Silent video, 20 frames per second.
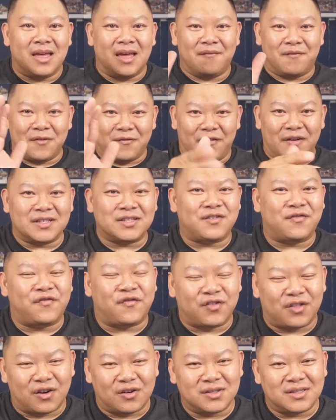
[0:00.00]
If it funds
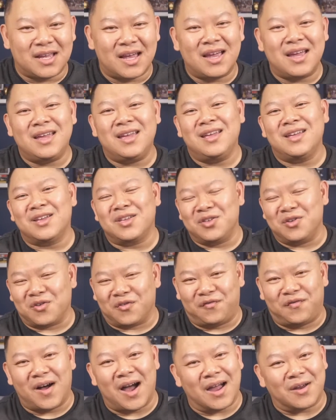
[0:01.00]
Thursday,
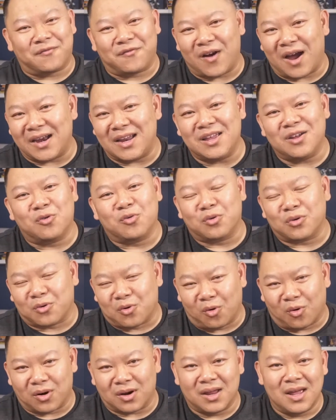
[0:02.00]
you're fine. Friday, it'll
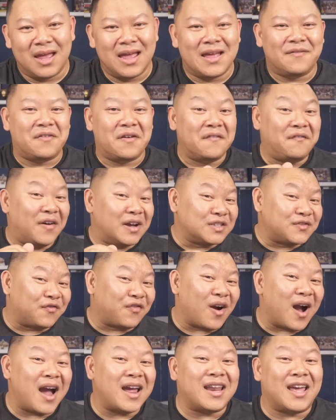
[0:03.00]
record. If it funds
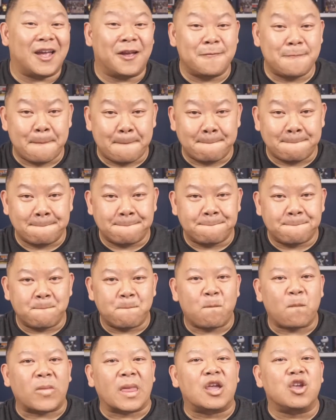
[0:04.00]
Friday,
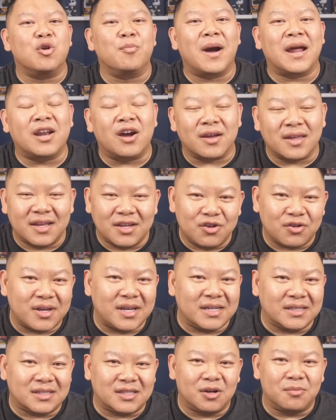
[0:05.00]
you might not get your
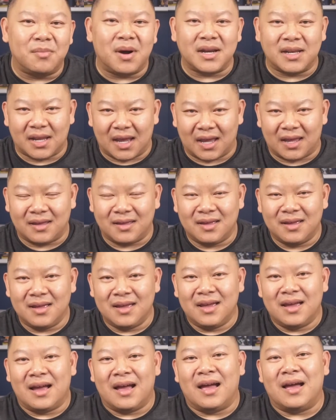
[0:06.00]
keys till Monday.
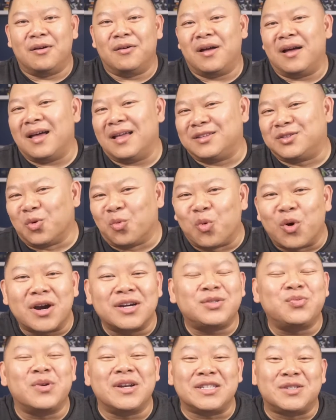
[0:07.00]
It's the
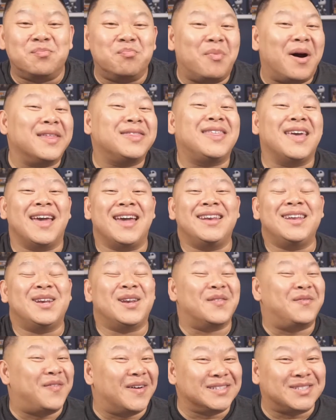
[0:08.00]
worst when it's month end
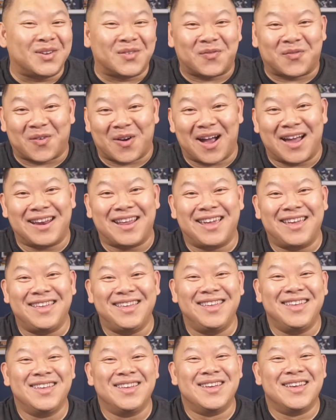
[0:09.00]
and it funds on
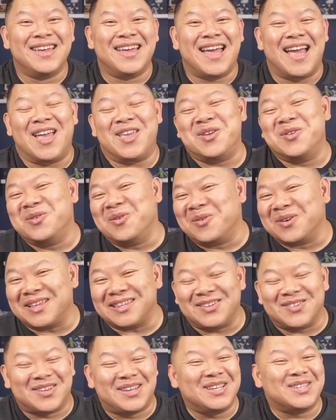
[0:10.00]
Friday and you don't
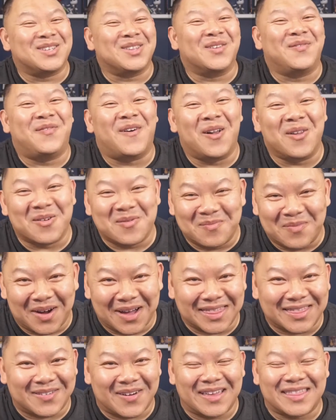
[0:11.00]
get your keys till the following
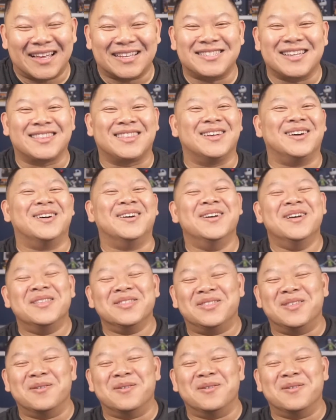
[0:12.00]
month, right? That's like the